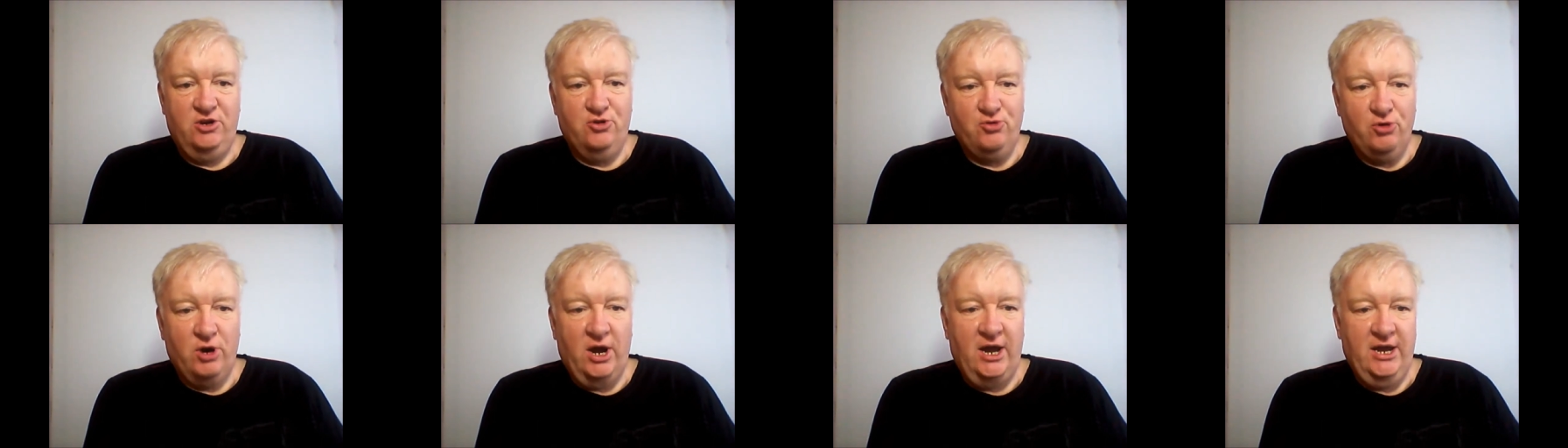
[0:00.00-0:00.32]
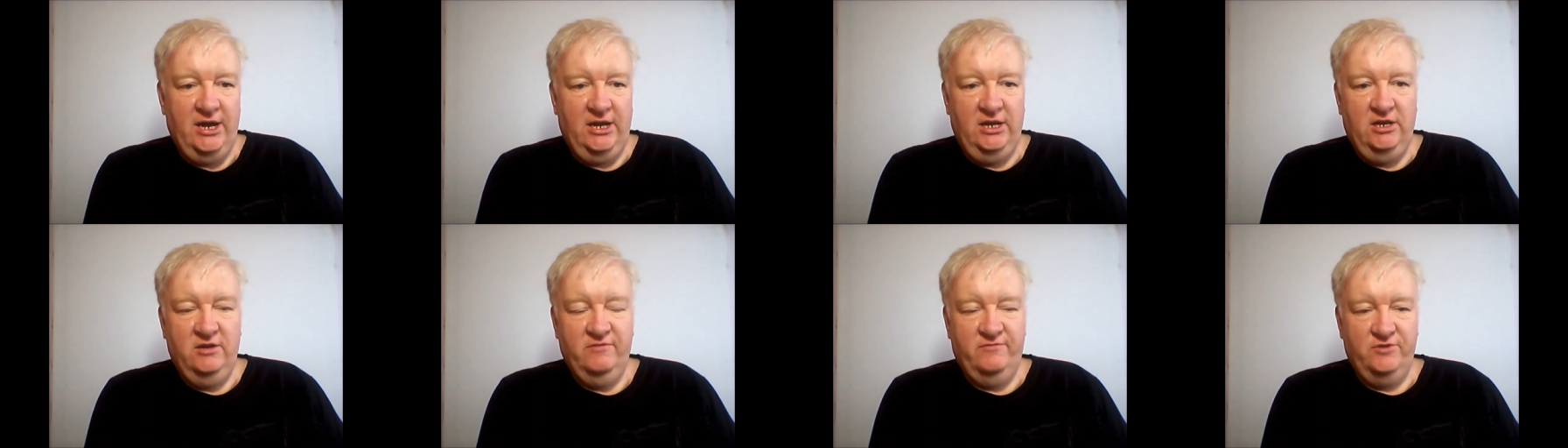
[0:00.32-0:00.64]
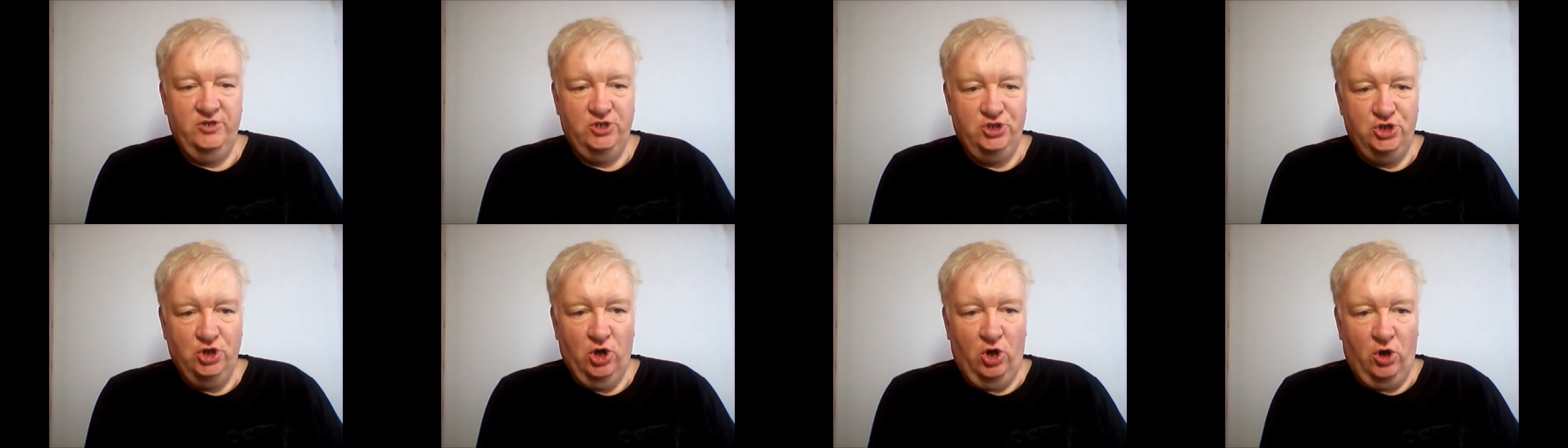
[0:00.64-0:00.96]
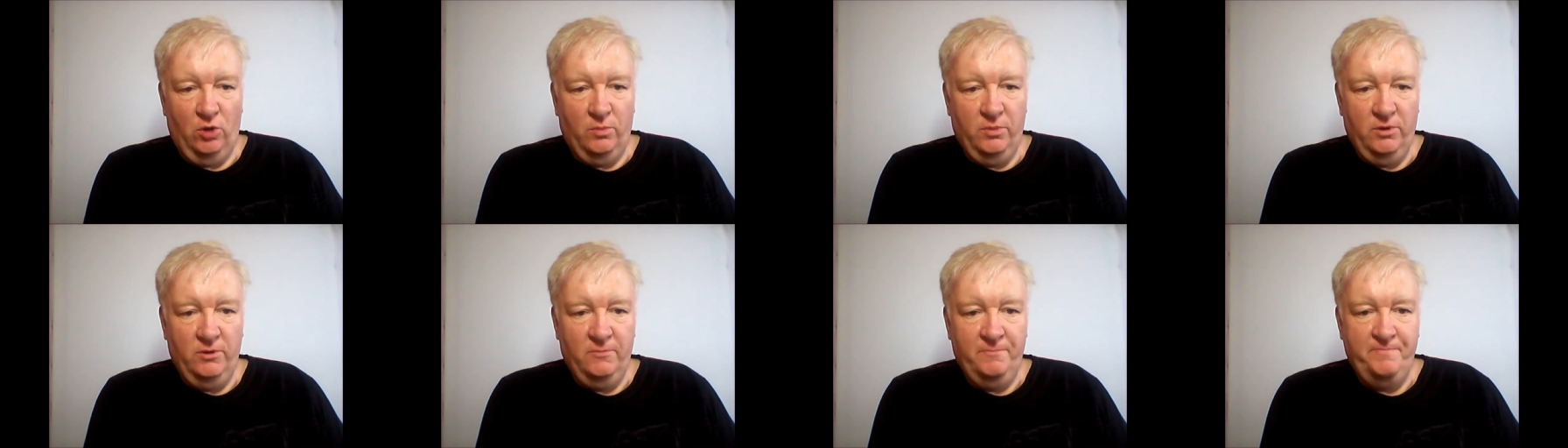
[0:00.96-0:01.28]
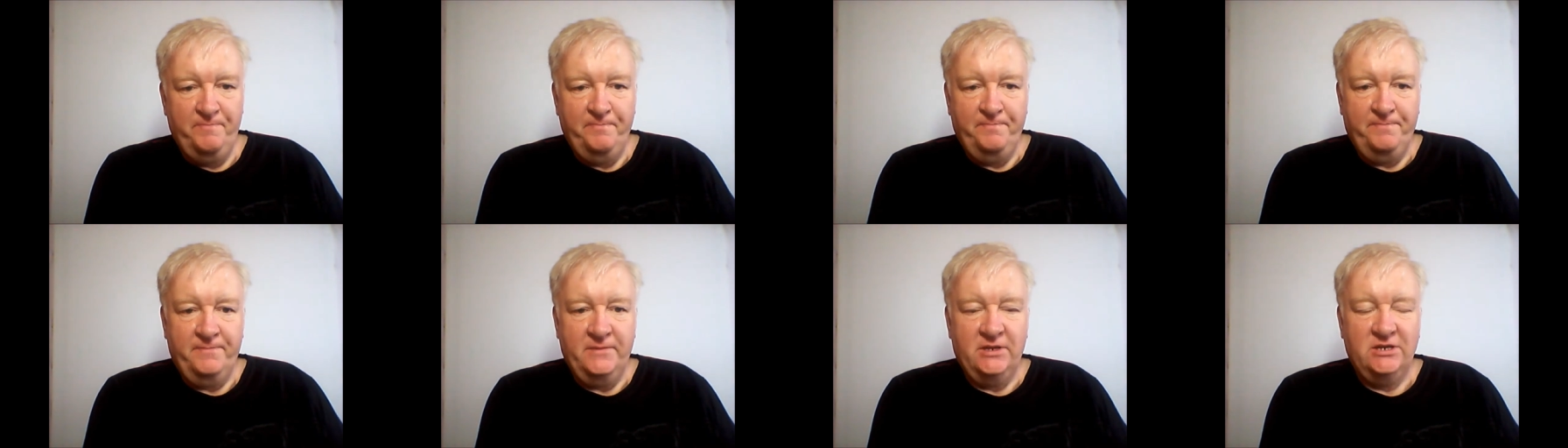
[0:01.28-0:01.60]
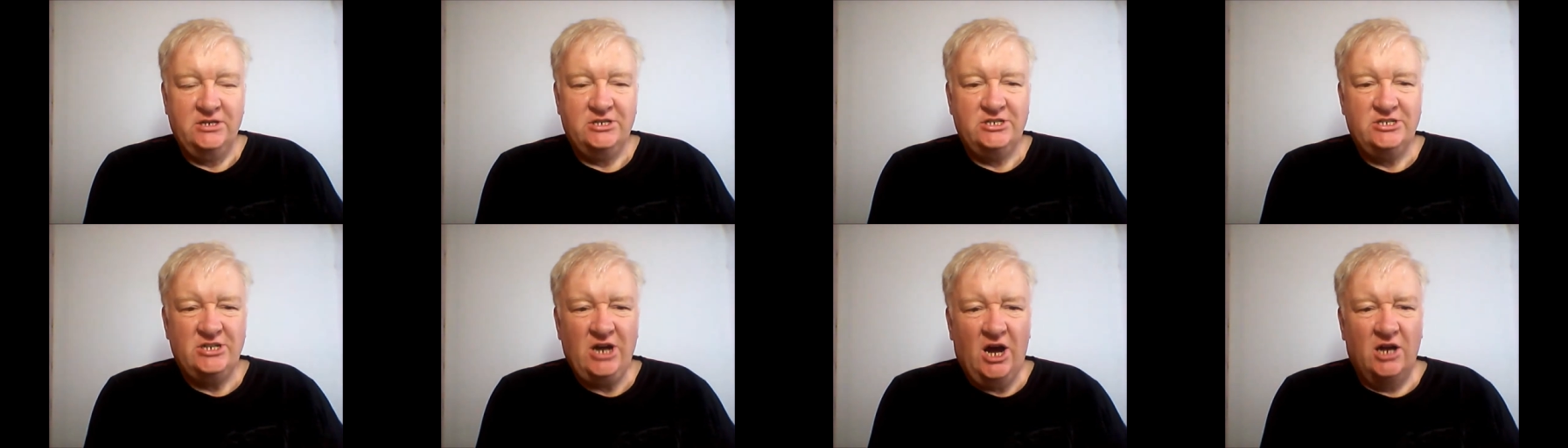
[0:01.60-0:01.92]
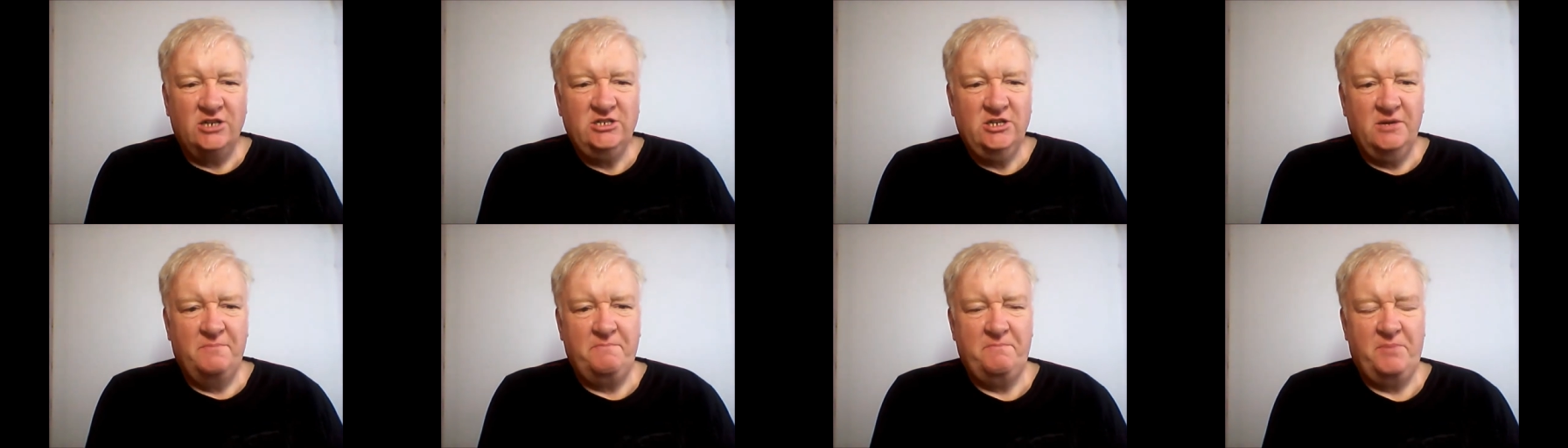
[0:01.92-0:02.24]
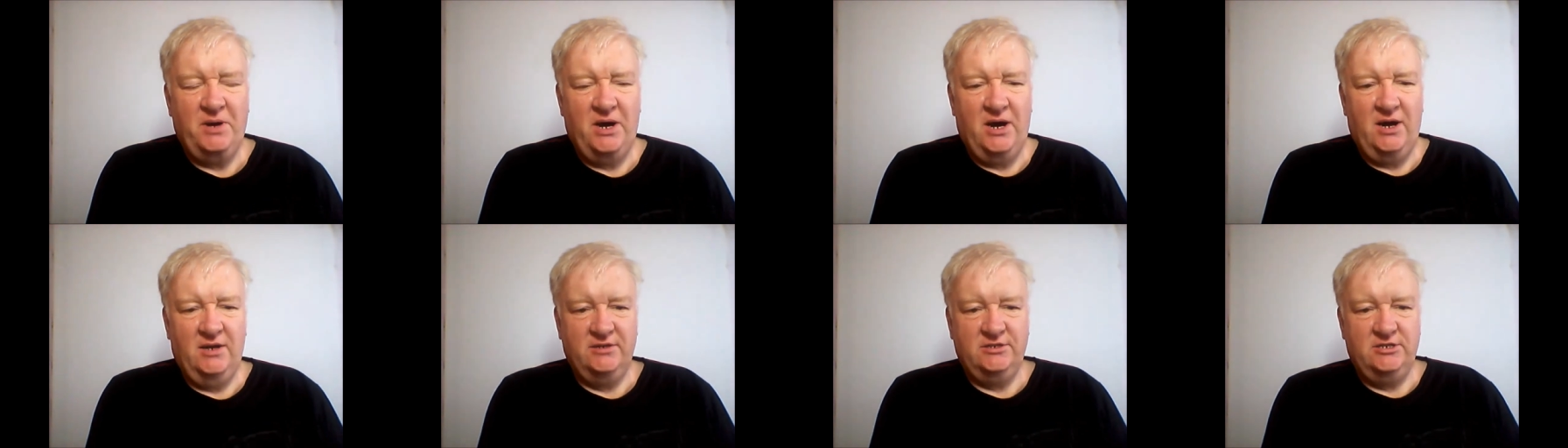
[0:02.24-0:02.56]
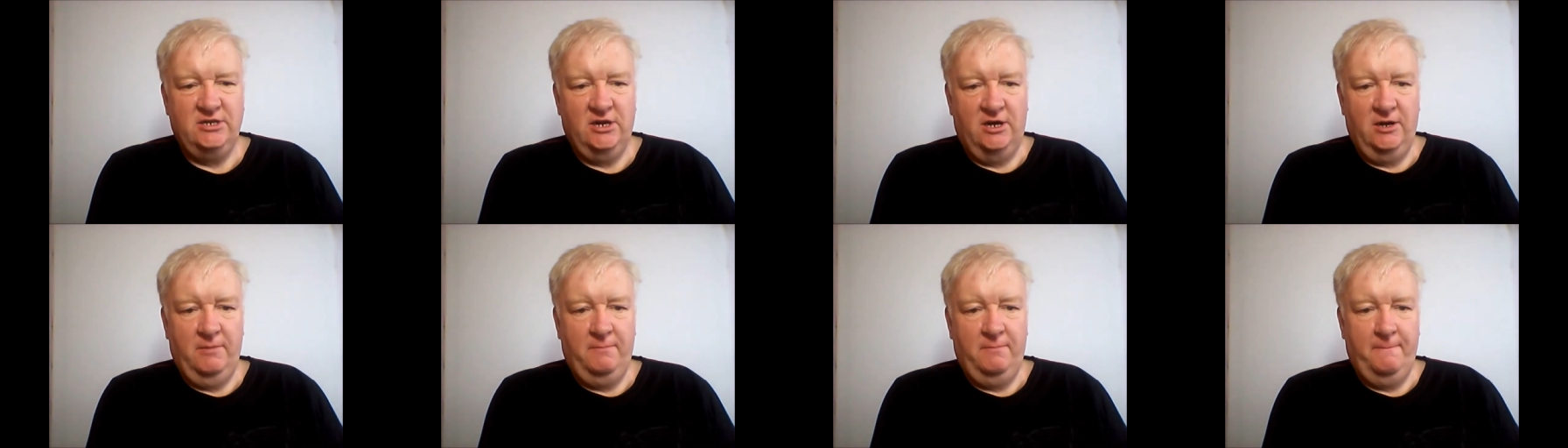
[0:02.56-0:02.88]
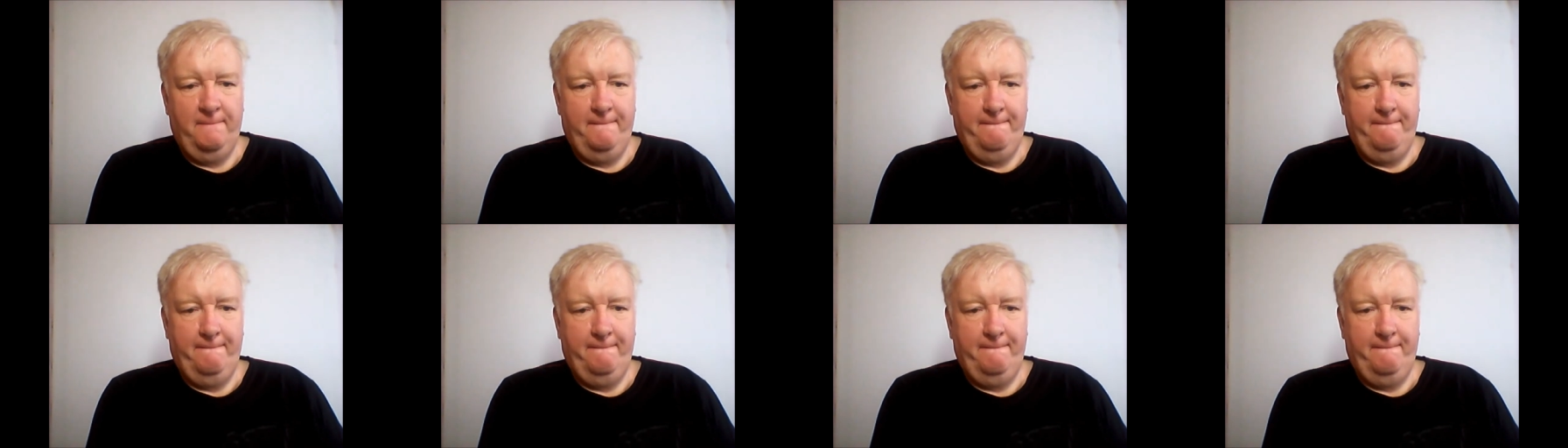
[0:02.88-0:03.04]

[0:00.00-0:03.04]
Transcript: grind of a job, start up part-time.